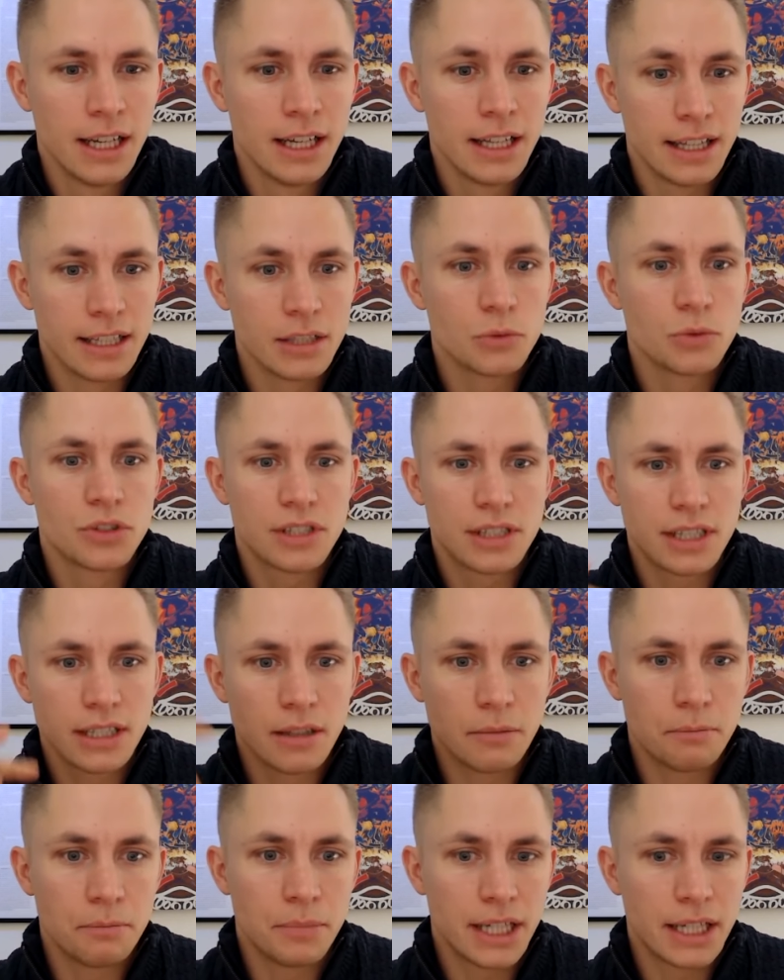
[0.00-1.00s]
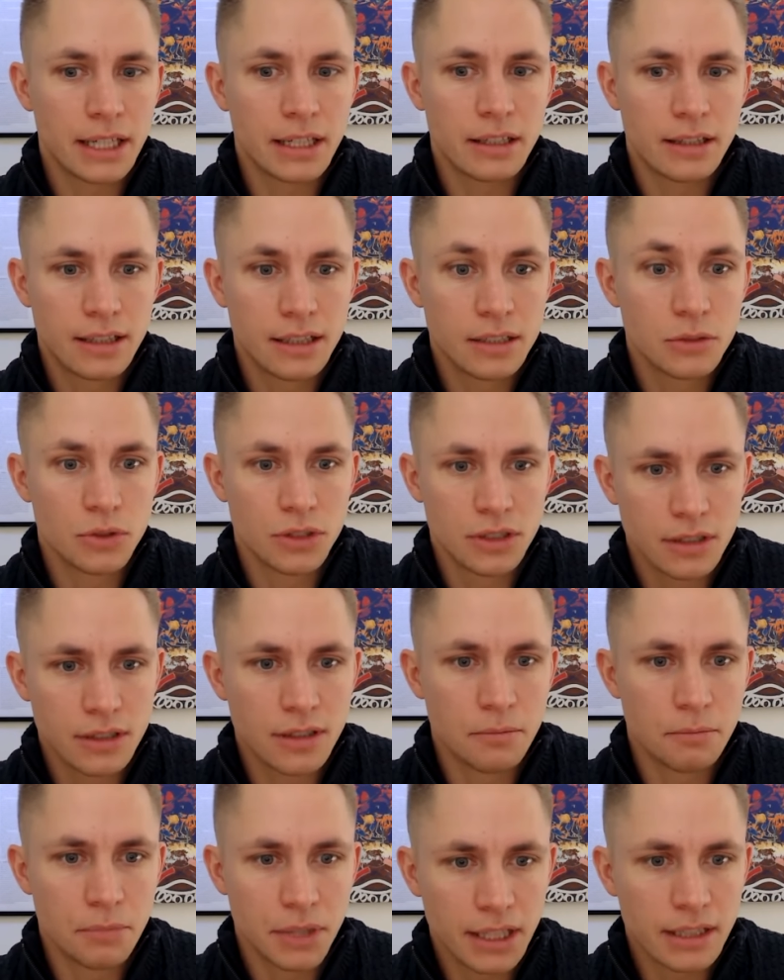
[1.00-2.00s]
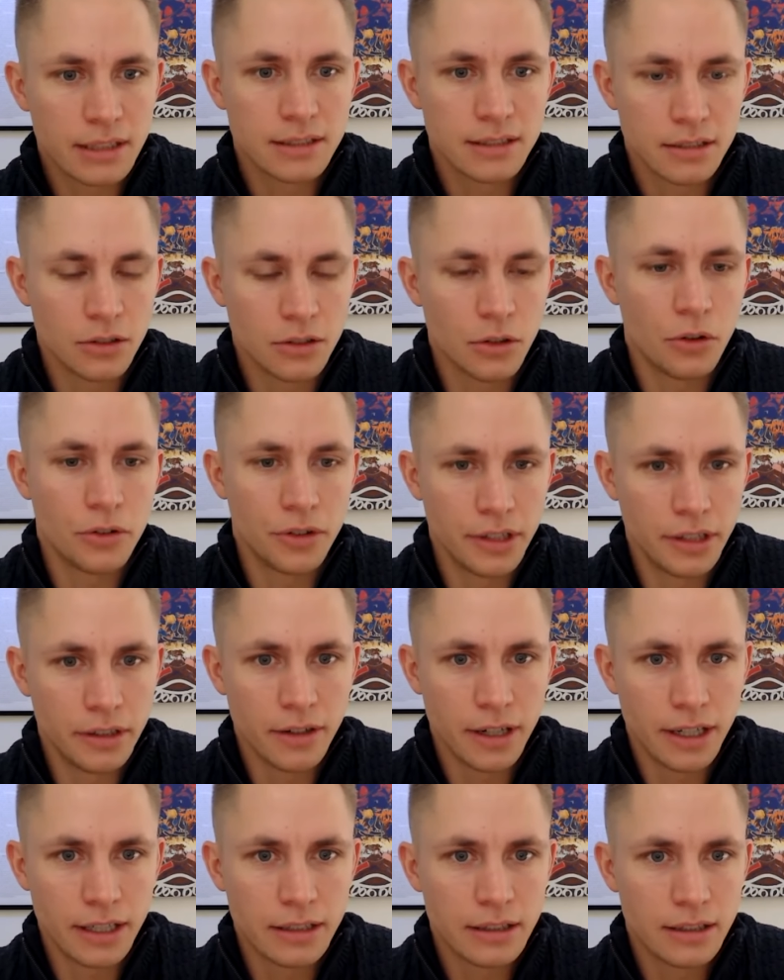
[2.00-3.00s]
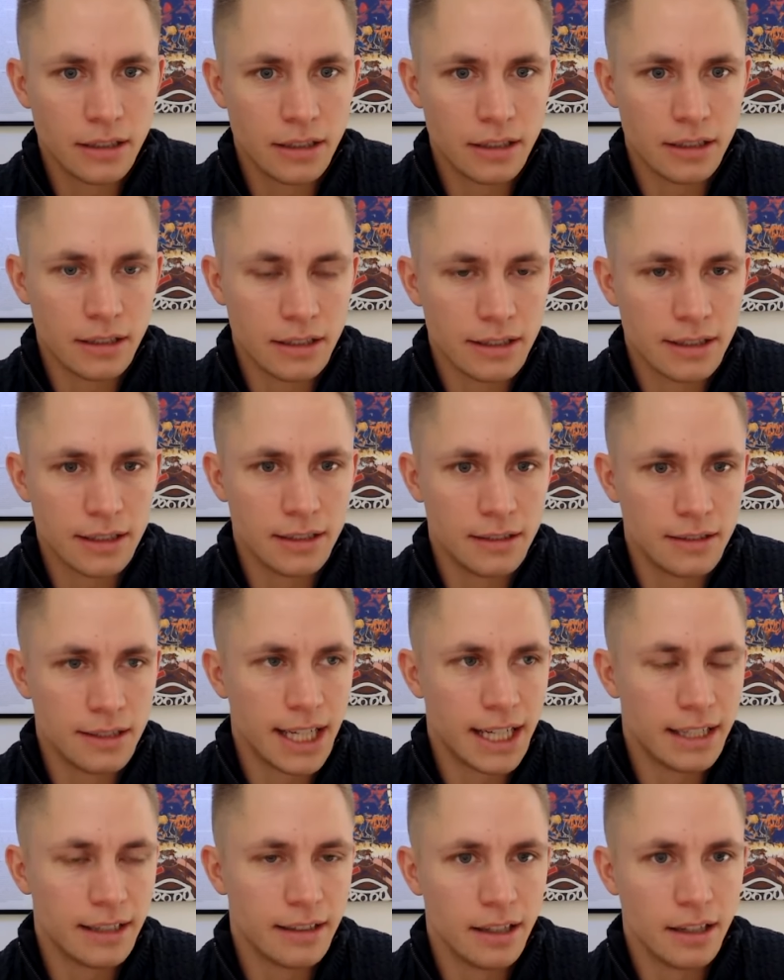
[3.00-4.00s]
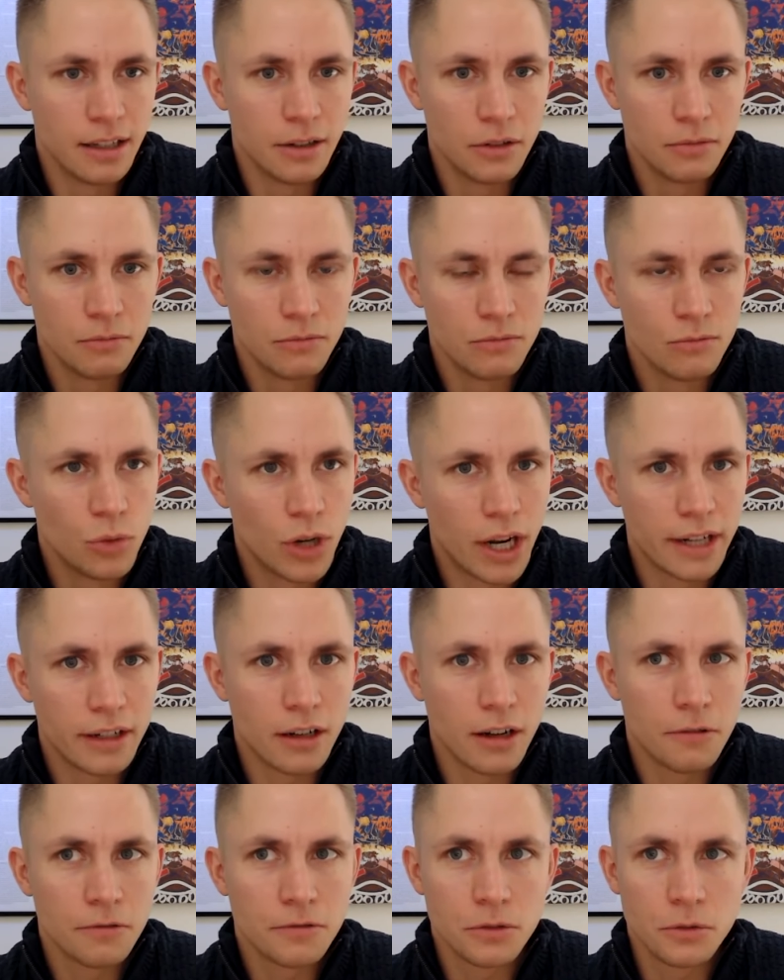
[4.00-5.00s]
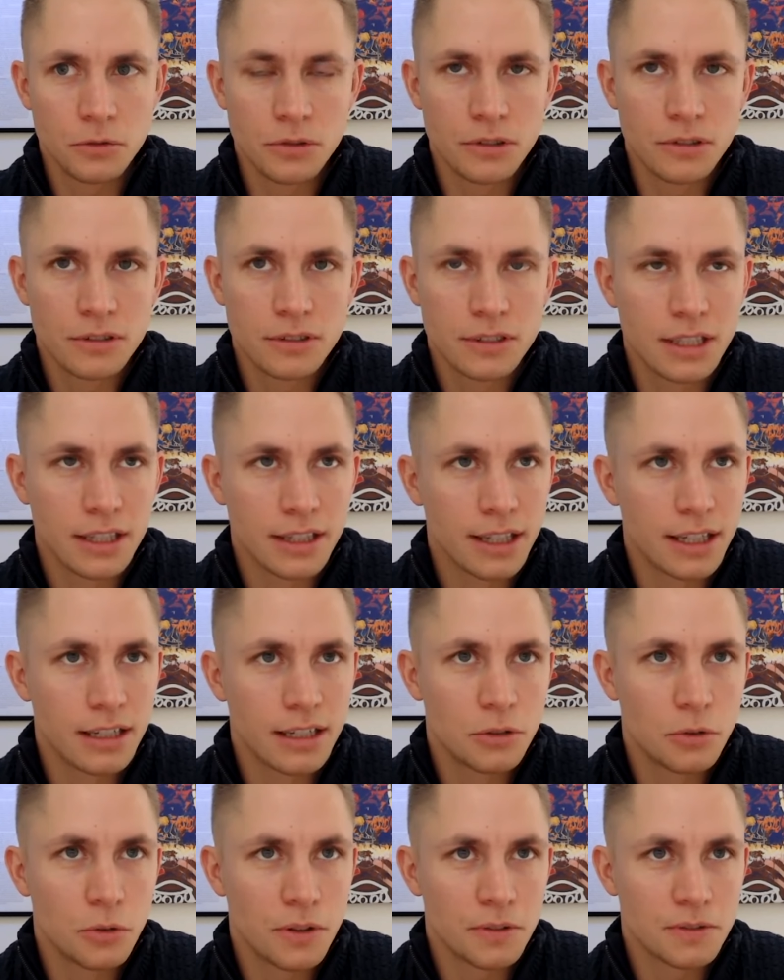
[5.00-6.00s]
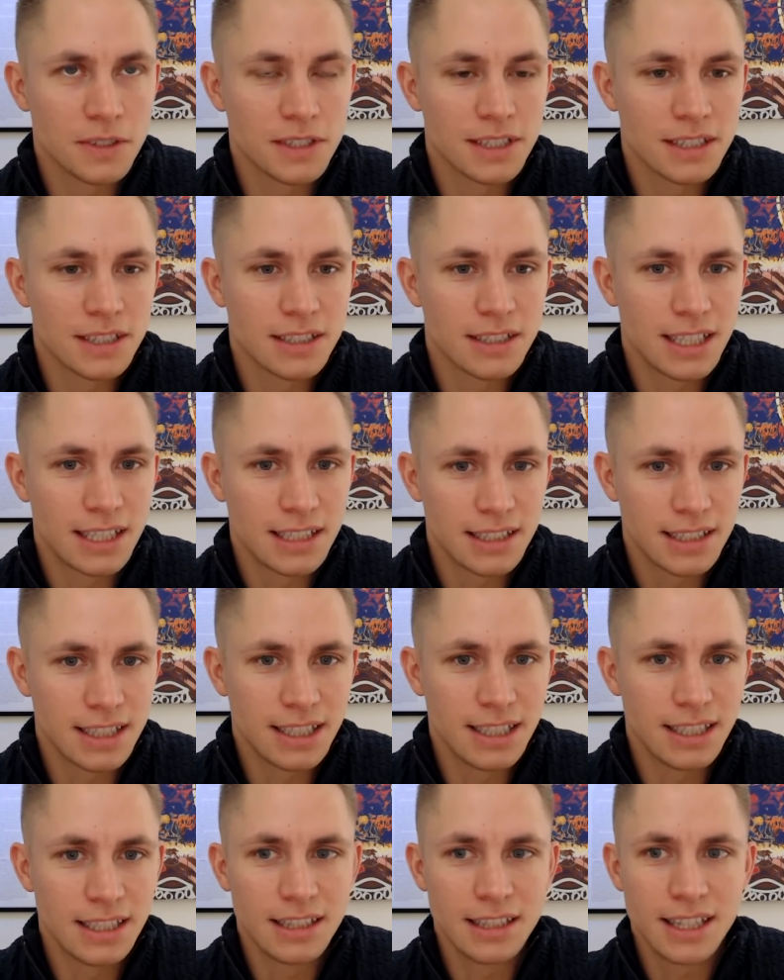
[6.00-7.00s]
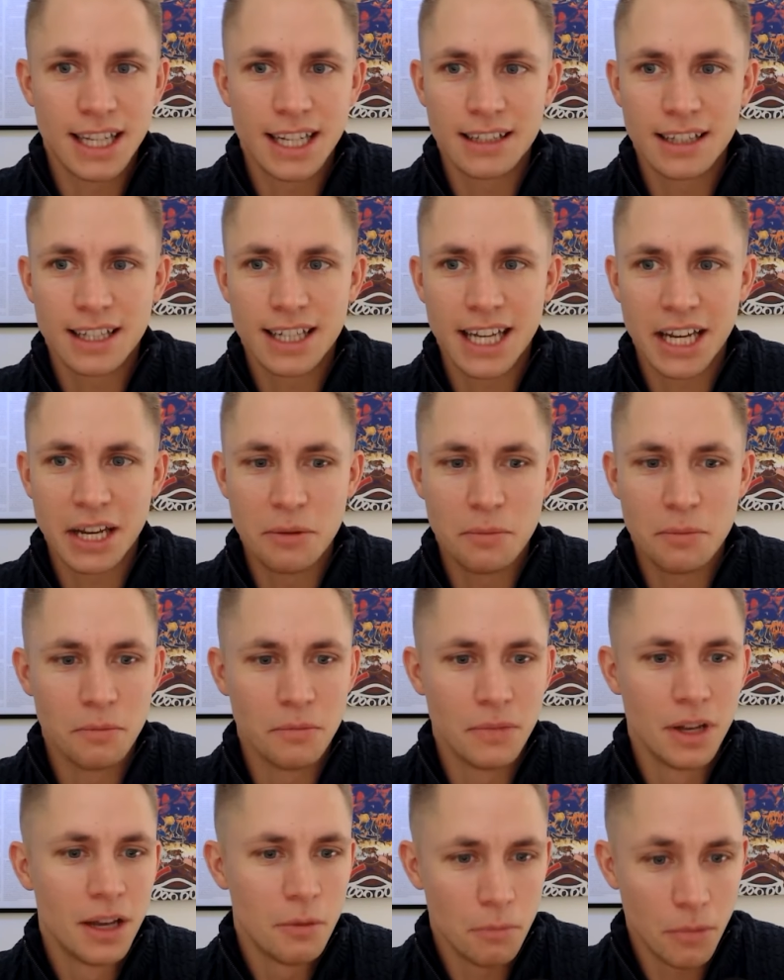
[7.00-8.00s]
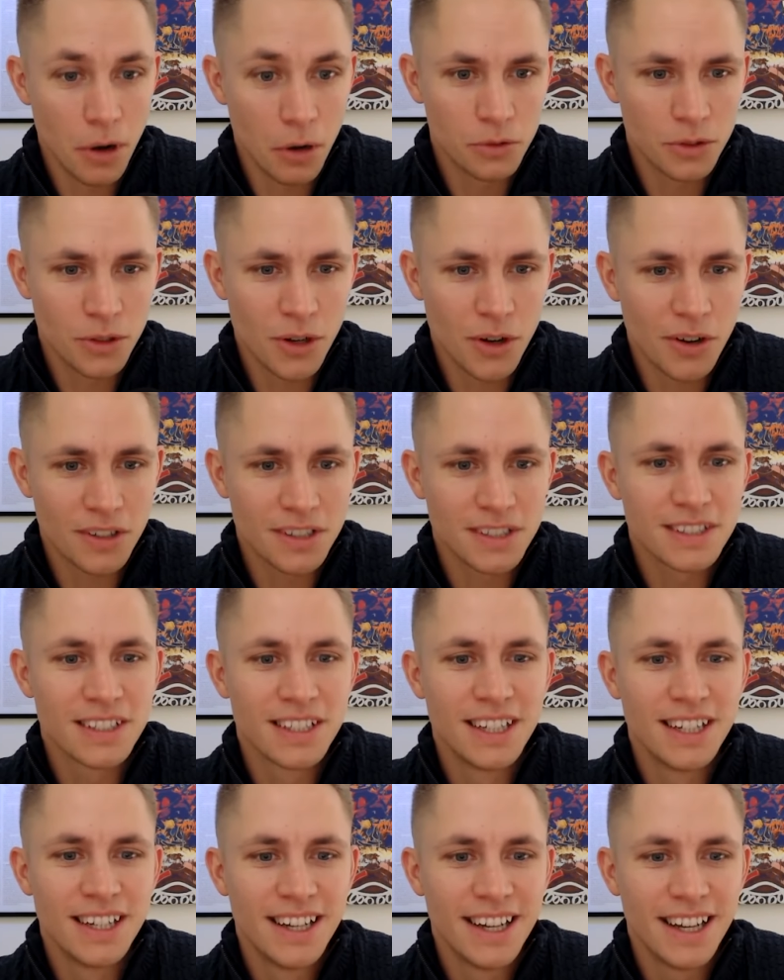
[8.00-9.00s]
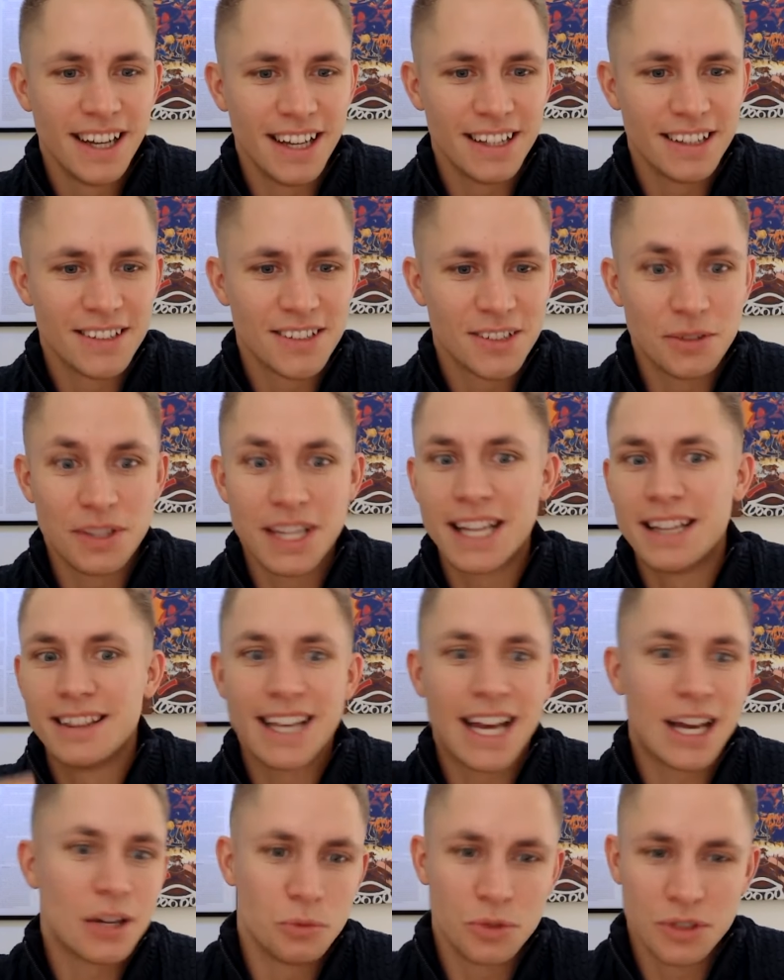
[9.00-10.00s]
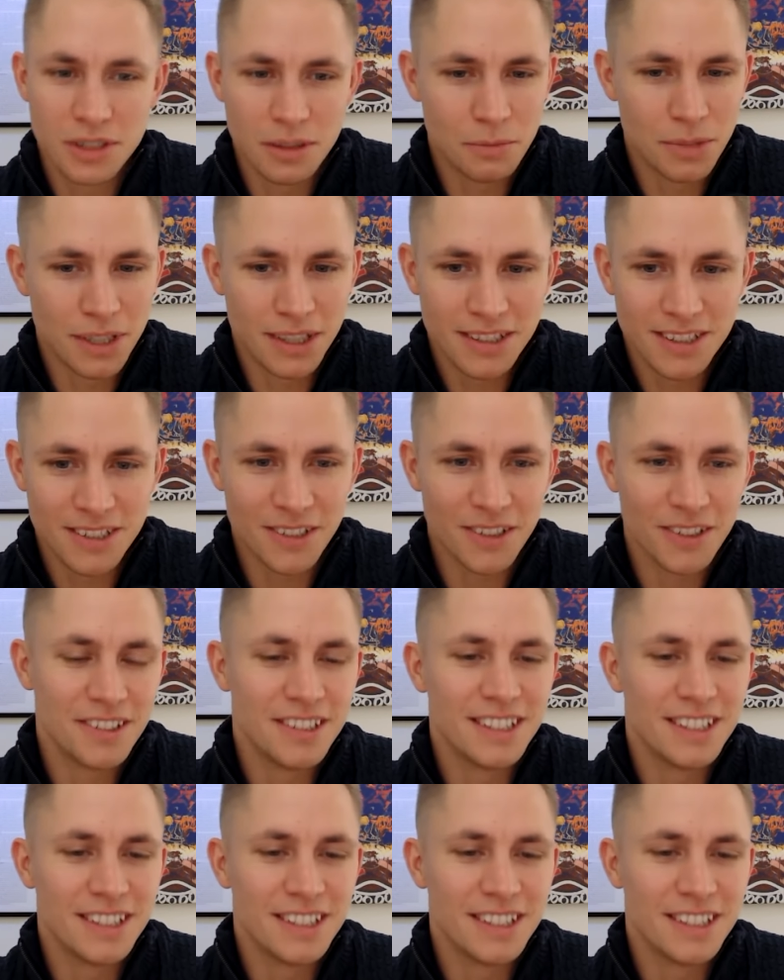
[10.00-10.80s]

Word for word: this was still a big, this was the big story, right? Uh, then and right afterwards, I think 2016, then came Mt. Gox. And so then that was the big story,